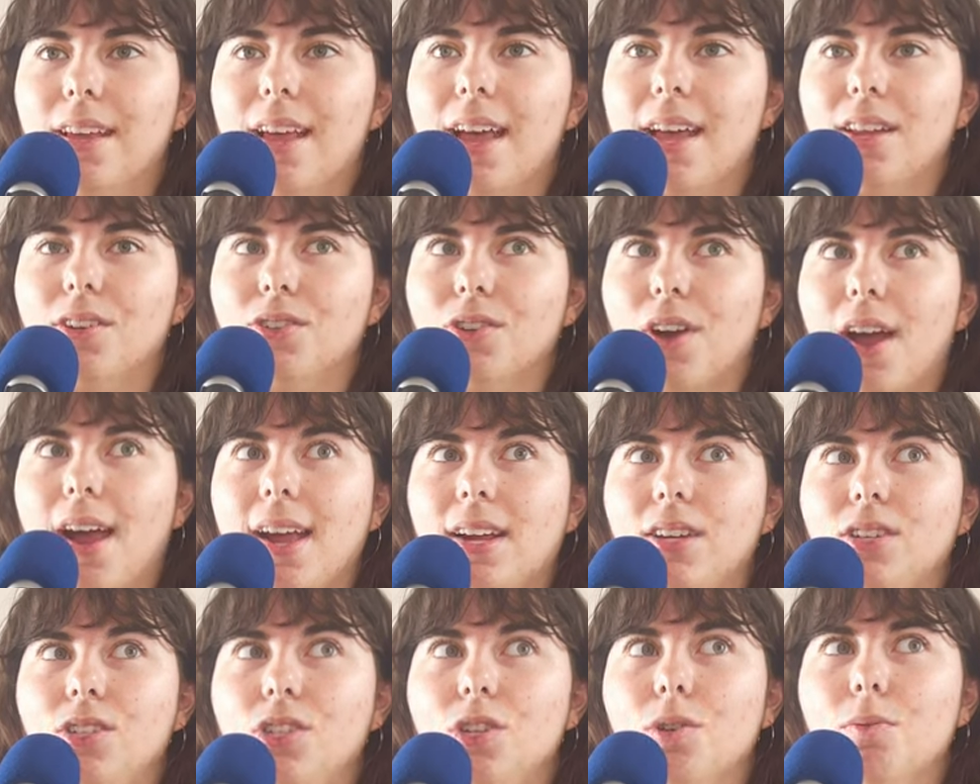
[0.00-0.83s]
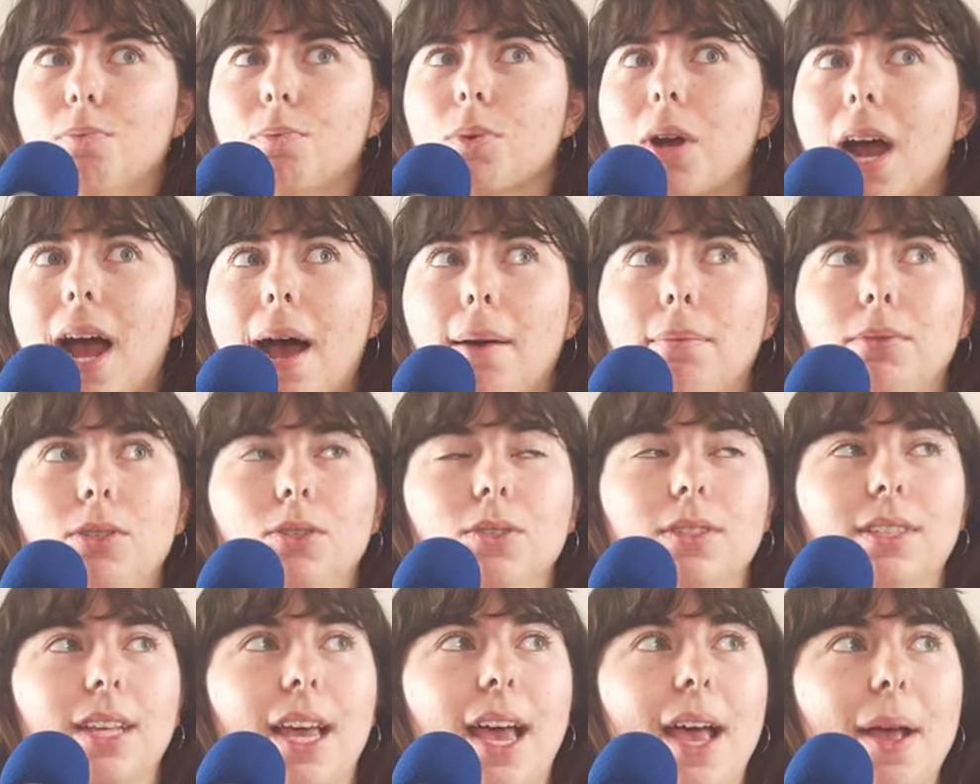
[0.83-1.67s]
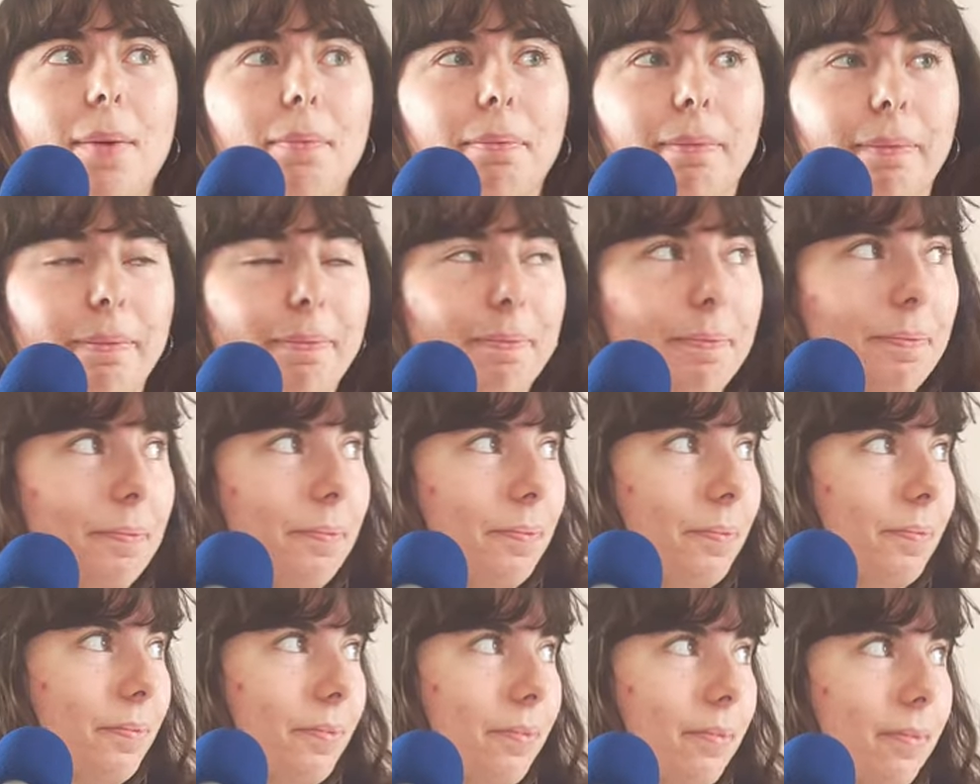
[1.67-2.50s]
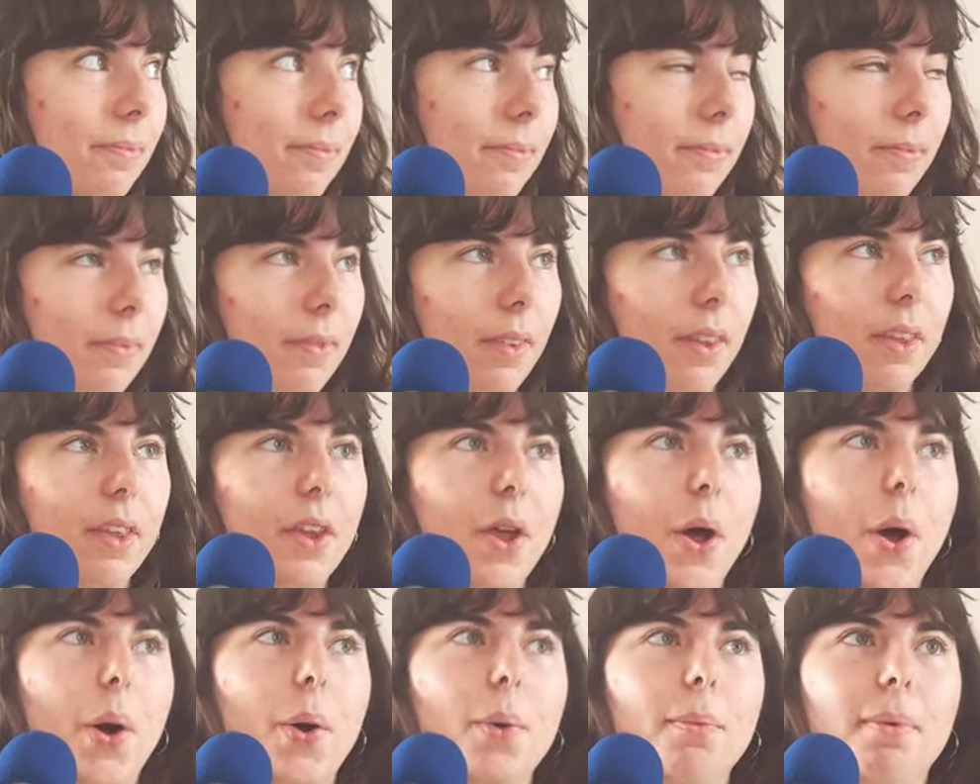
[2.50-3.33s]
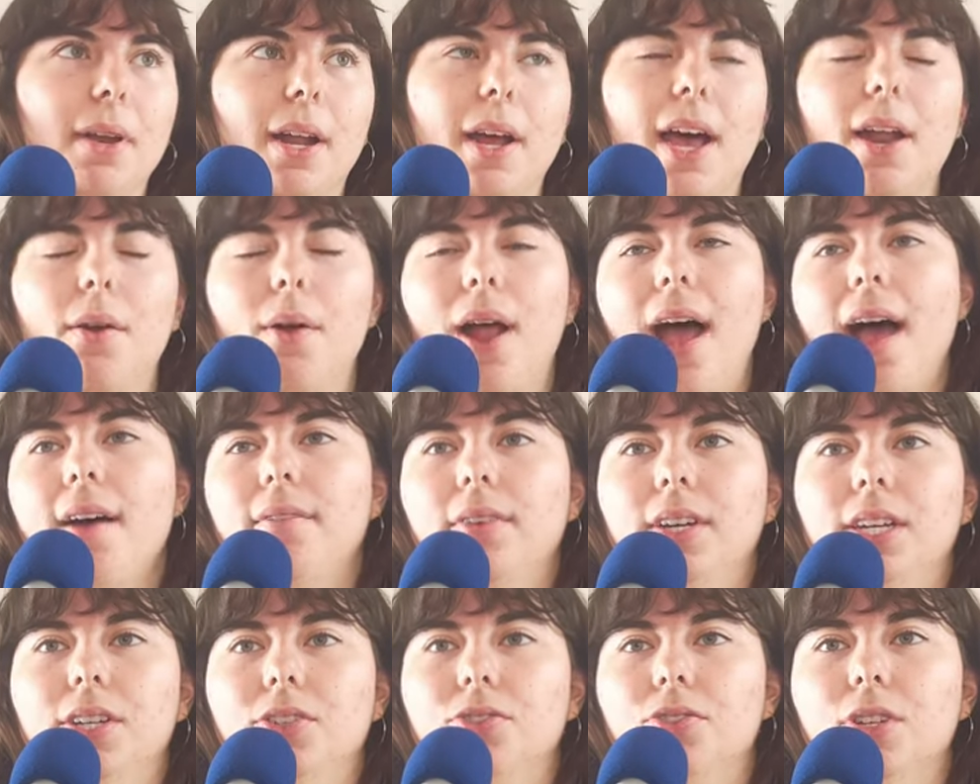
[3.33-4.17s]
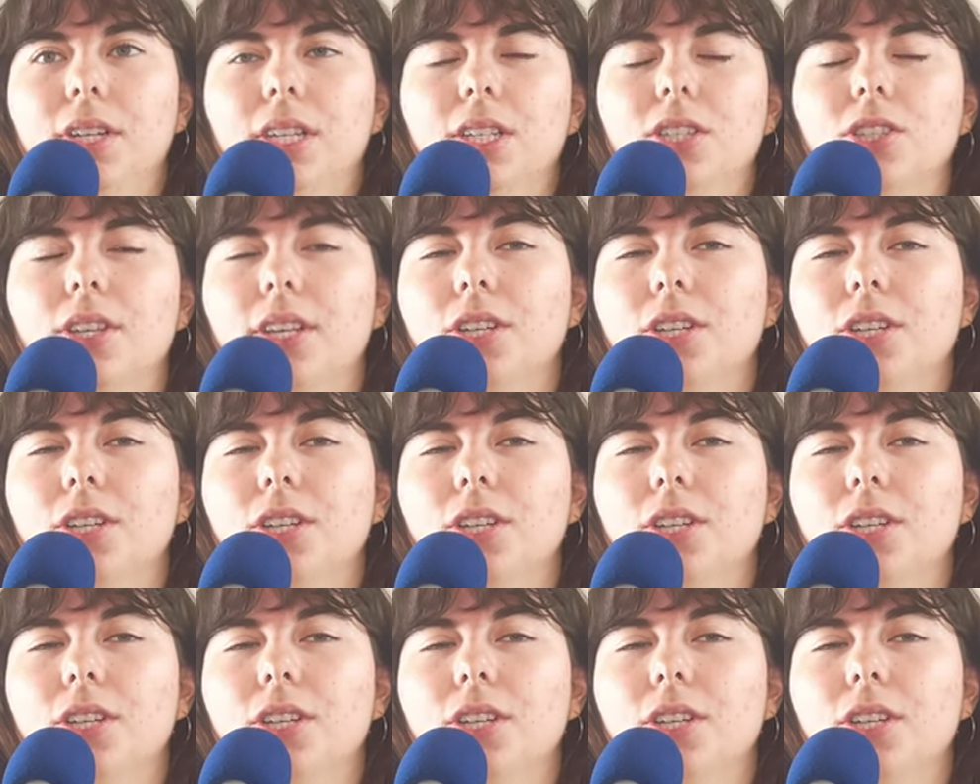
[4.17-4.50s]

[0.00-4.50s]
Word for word: and trying to, perhaps you say, oh, but I don't have any trees.